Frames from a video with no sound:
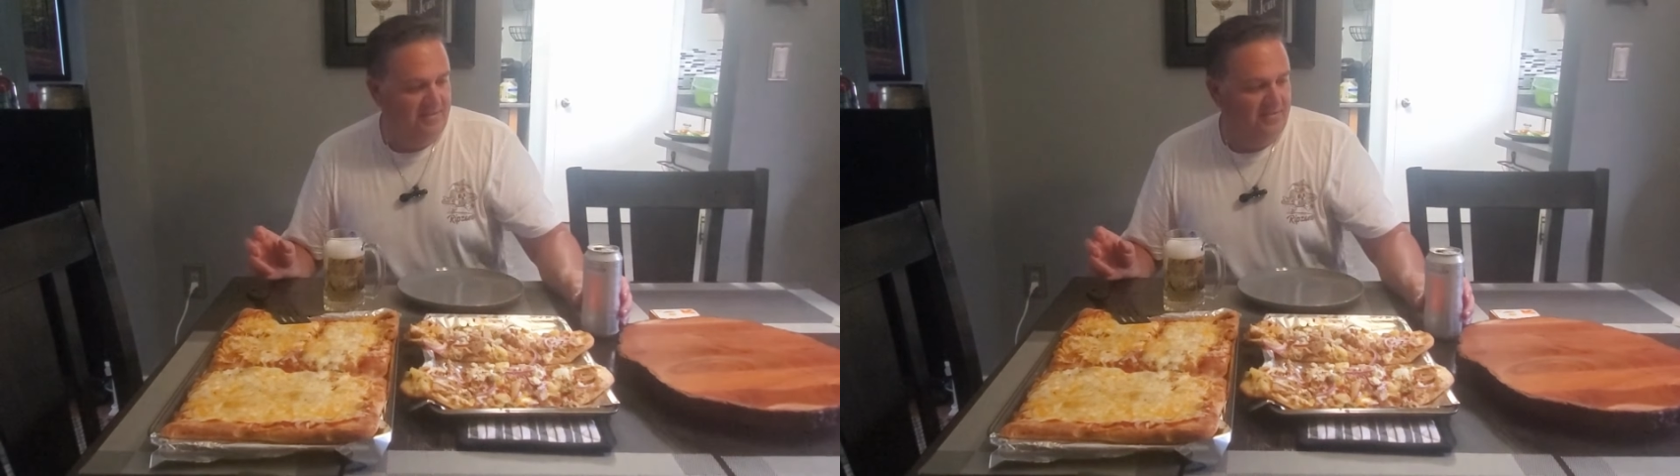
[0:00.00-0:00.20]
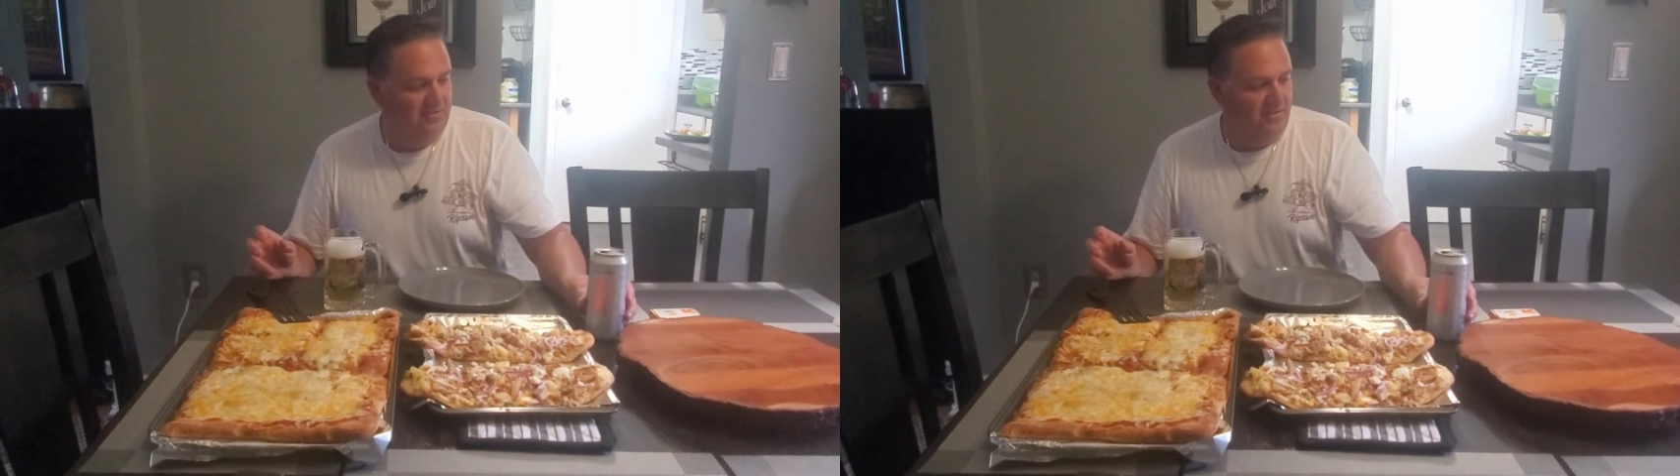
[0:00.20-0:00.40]

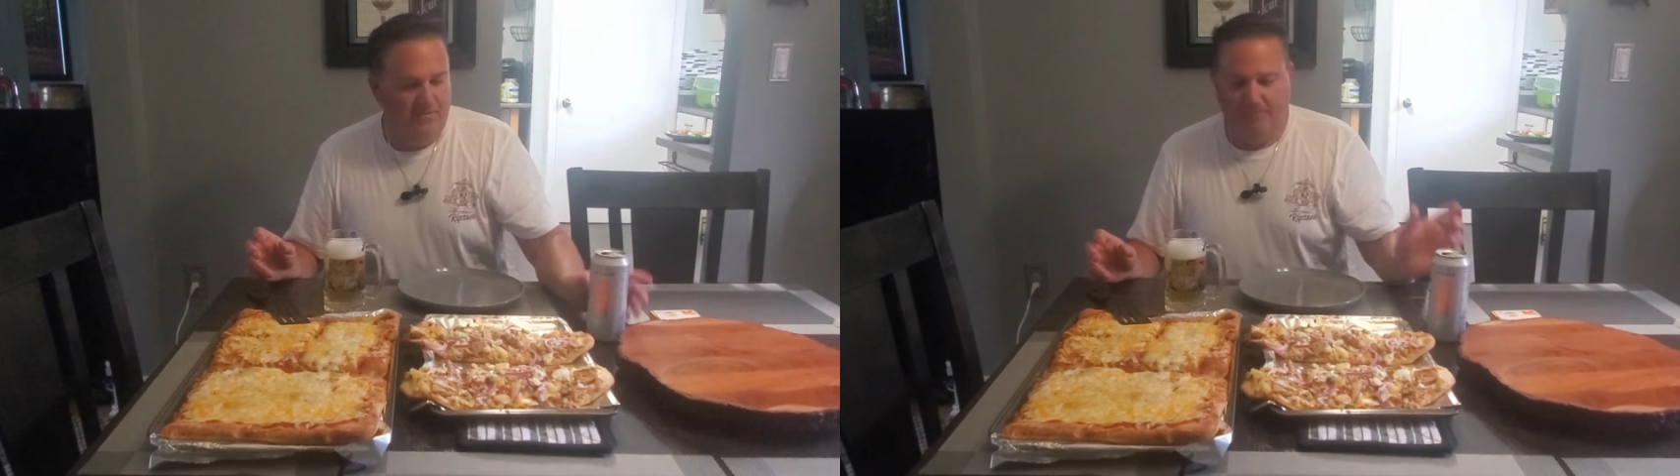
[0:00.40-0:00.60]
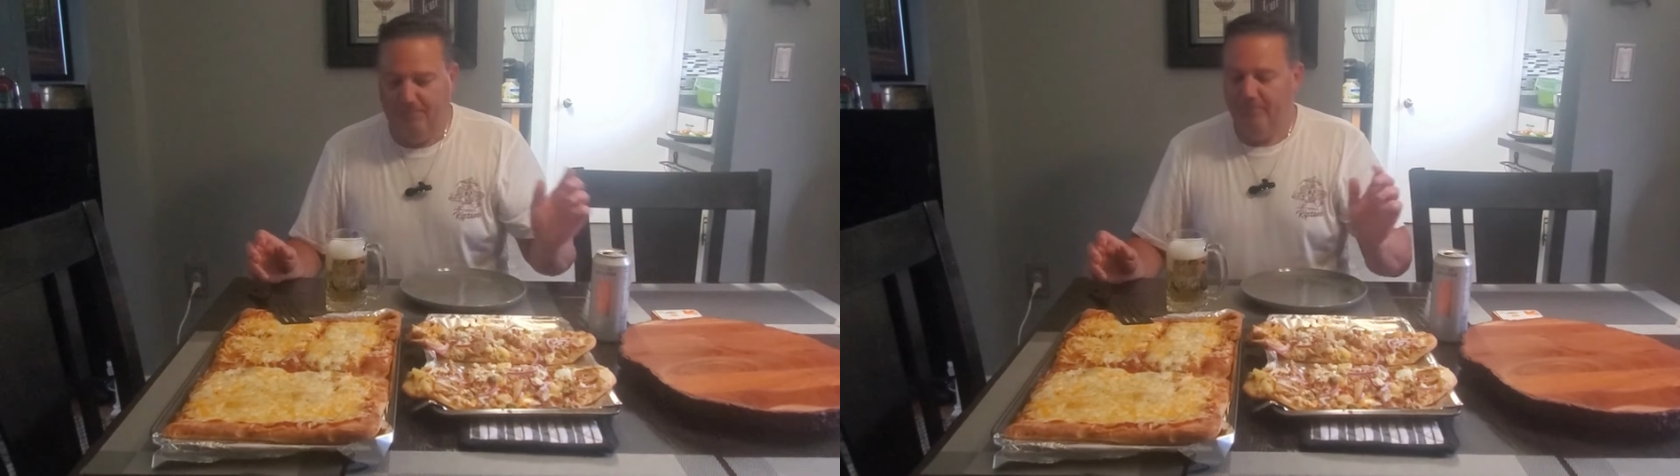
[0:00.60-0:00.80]

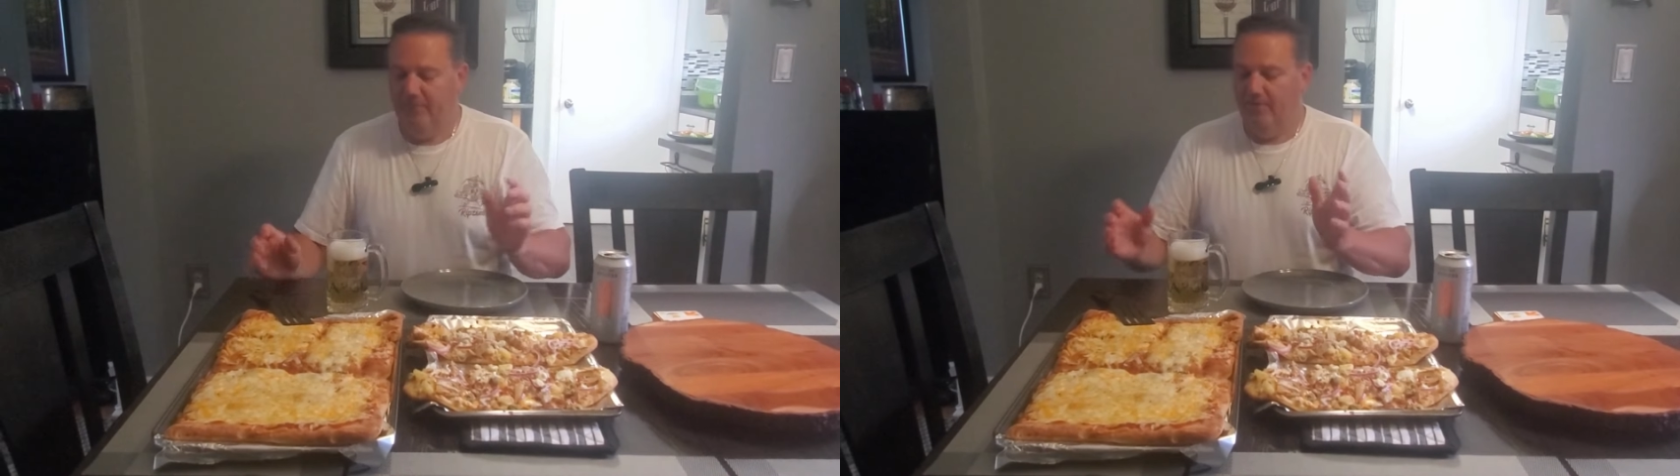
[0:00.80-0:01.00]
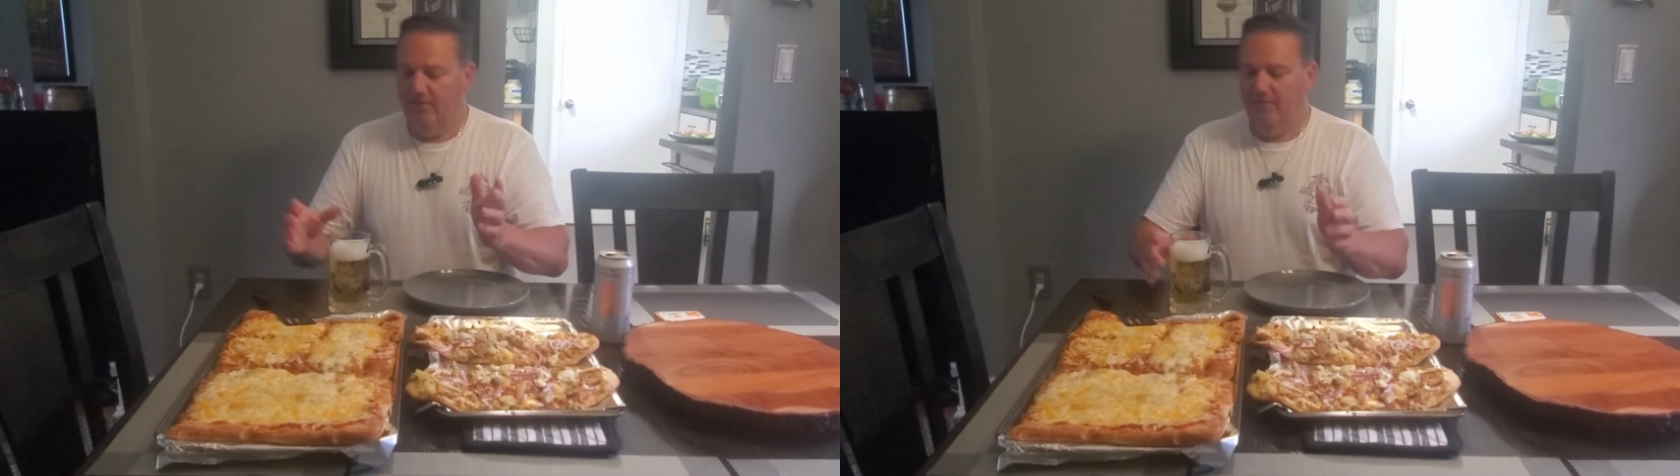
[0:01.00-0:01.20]
So,
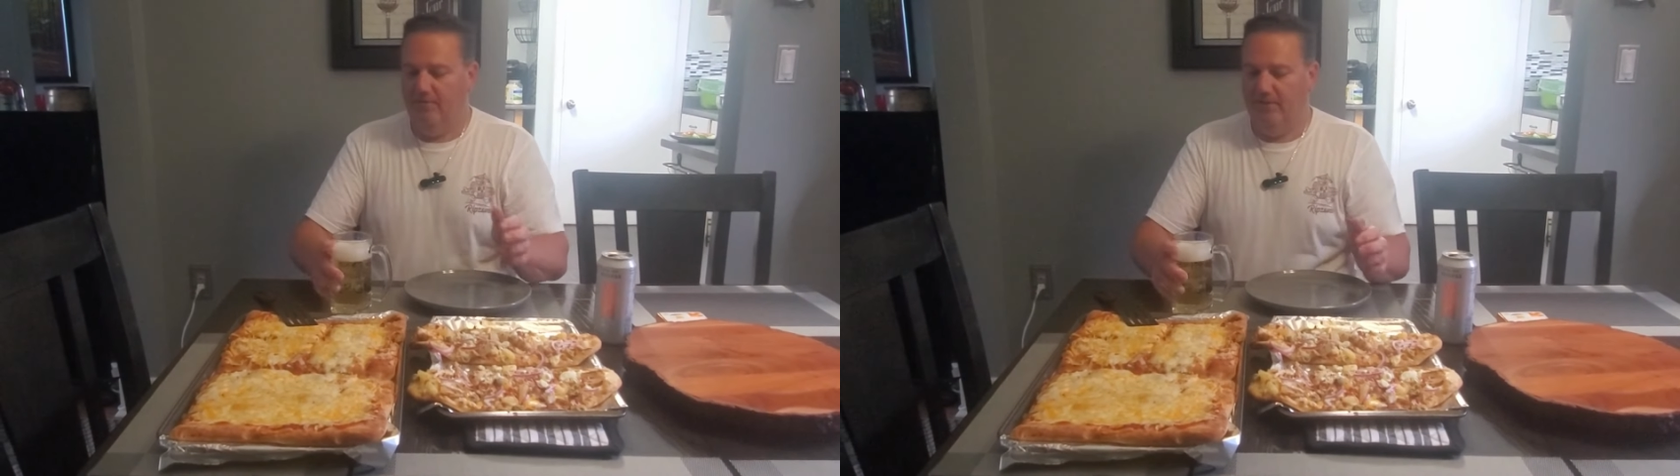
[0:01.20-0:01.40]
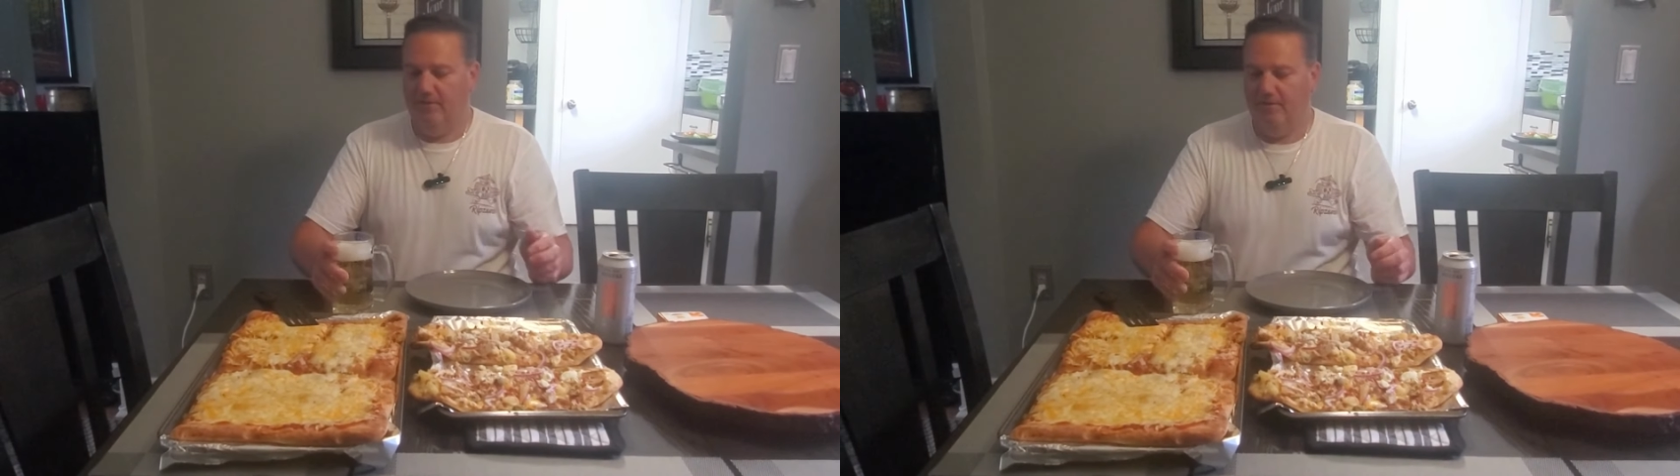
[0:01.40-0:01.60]

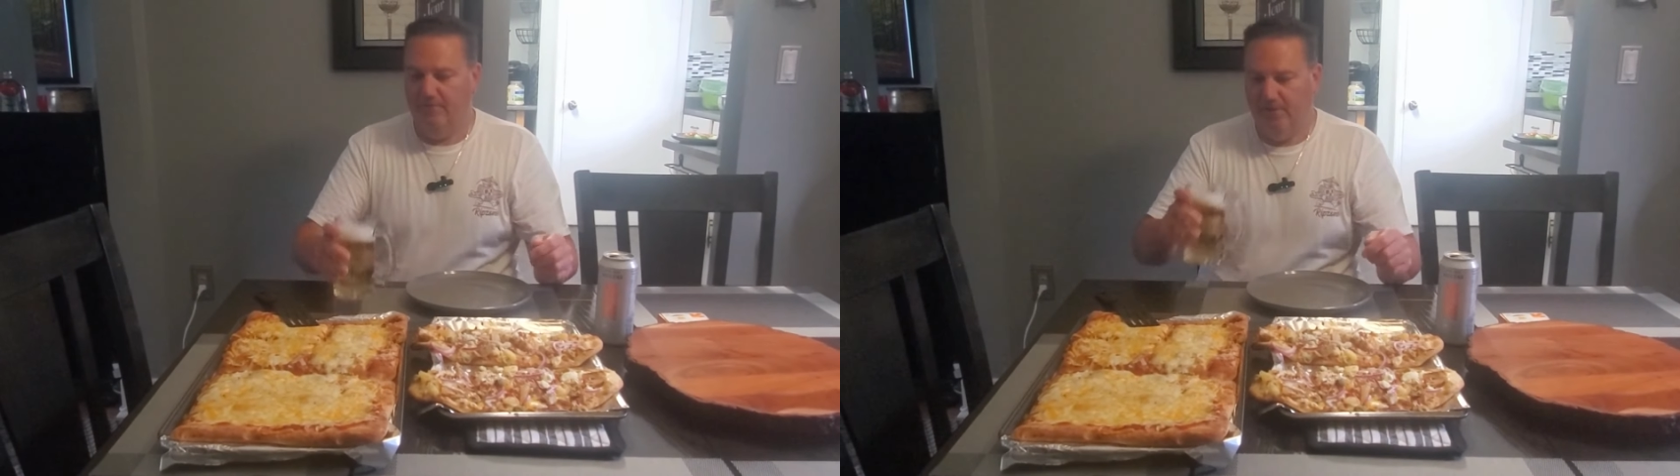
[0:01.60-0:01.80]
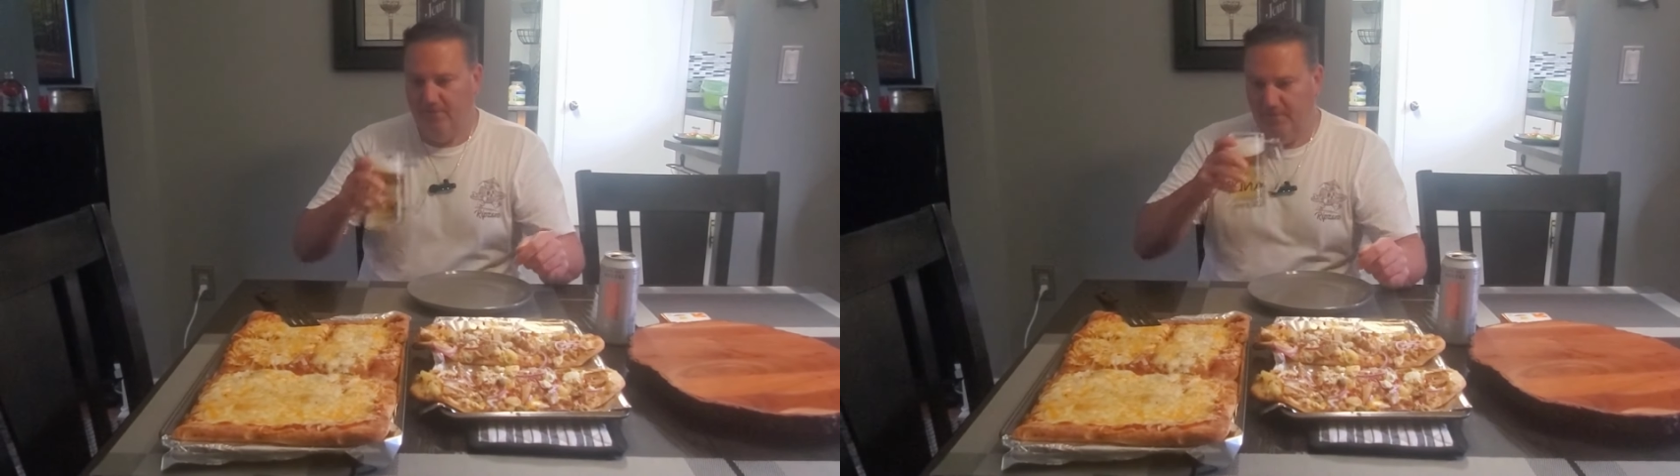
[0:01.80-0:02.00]
we got our
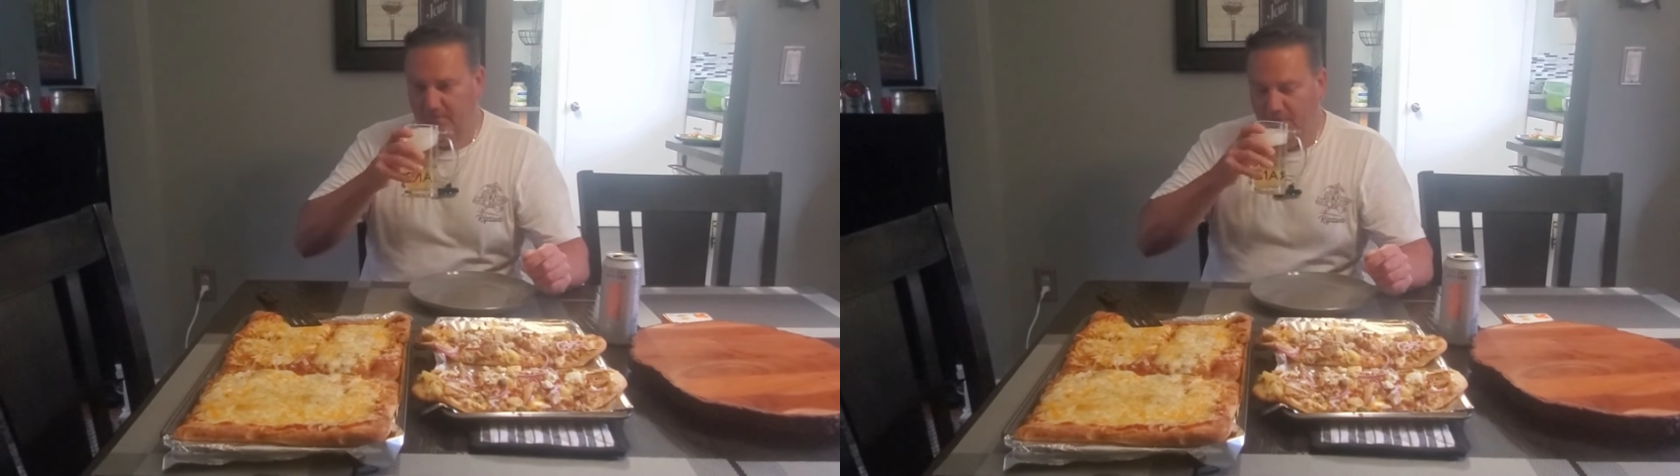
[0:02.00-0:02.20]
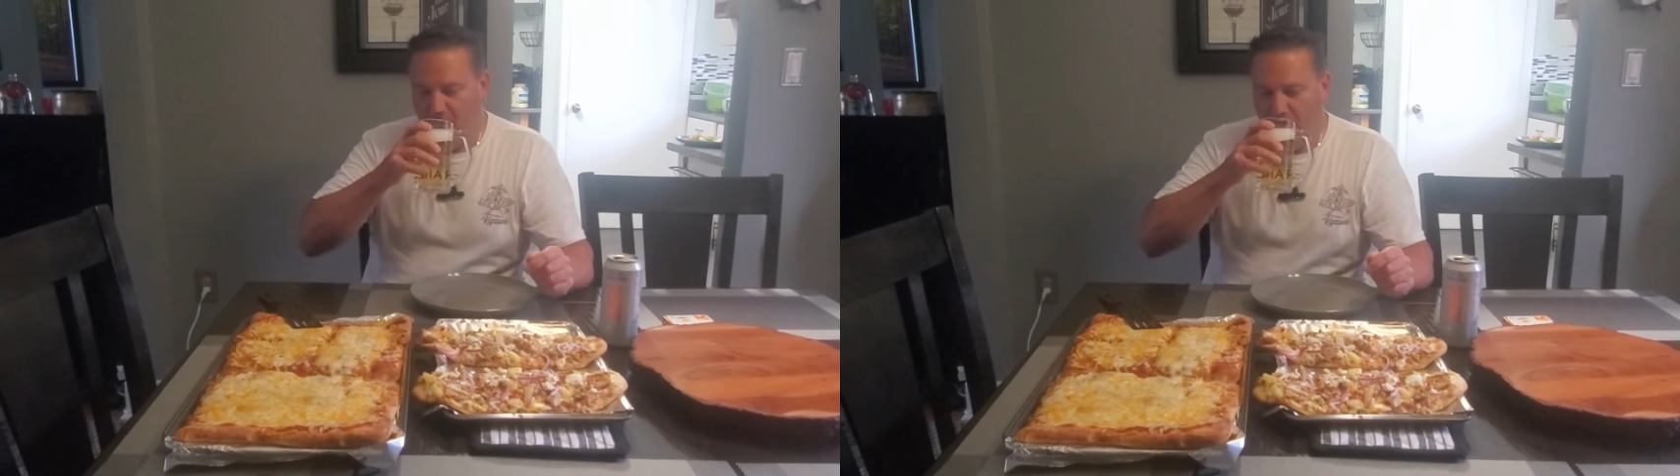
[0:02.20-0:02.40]
beer.